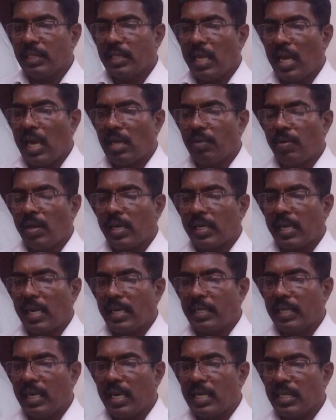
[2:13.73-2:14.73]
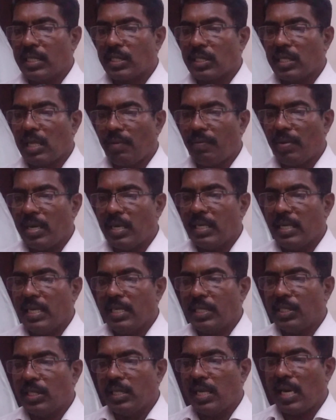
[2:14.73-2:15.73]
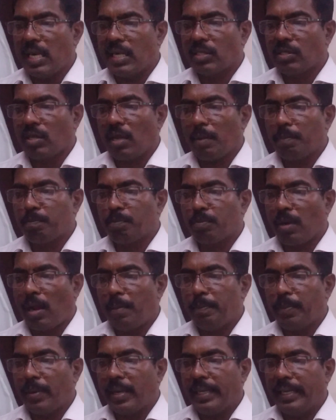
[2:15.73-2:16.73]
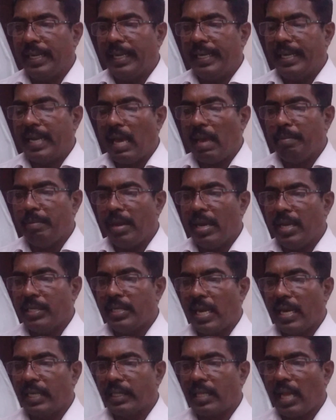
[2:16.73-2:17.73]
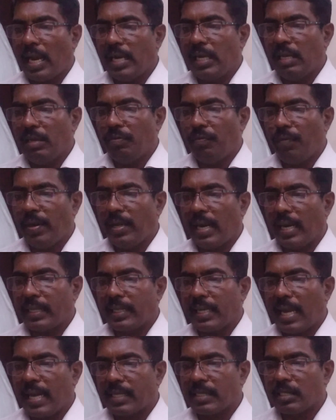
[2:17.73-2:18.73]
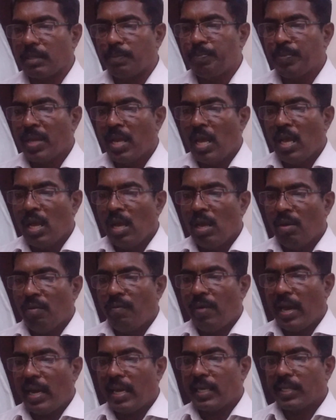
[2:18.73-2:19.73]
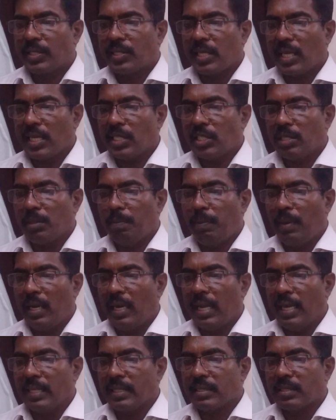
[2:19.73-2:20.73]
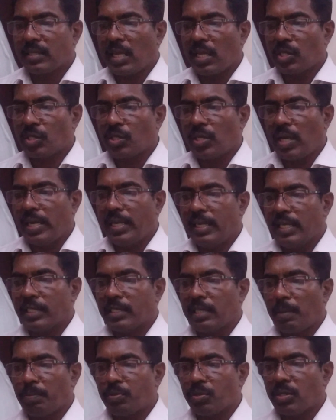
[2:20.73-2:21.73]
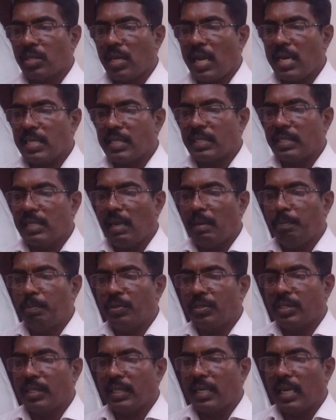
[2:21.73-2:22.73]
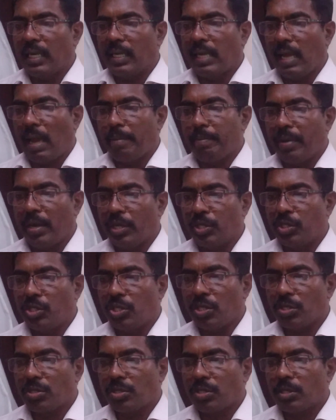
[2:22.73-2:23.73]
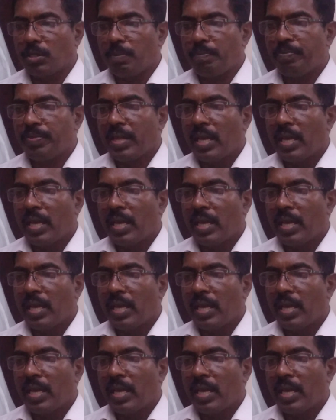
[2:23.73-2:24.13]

There were 107 incidents of property damage and 35 attacks where church buildings sustained substantial physical damages.